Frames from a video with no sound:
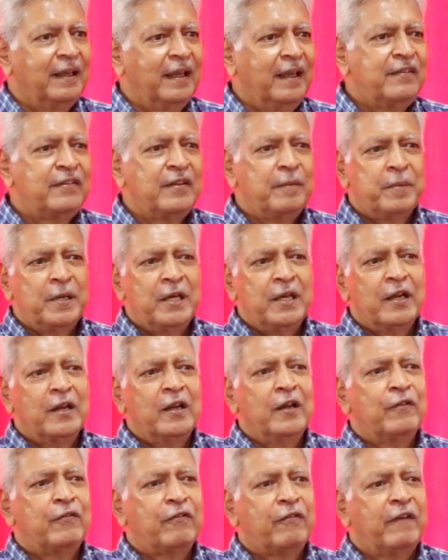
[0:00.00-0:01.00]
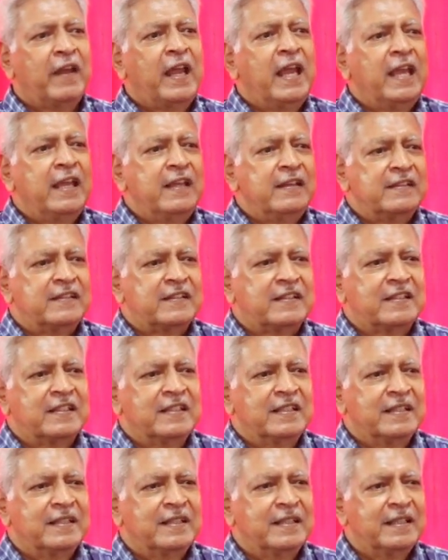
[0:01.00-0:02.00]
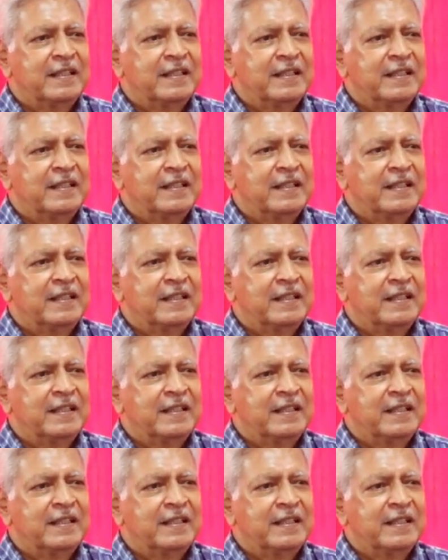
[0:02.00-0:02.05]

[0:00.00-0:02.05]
is a particular phase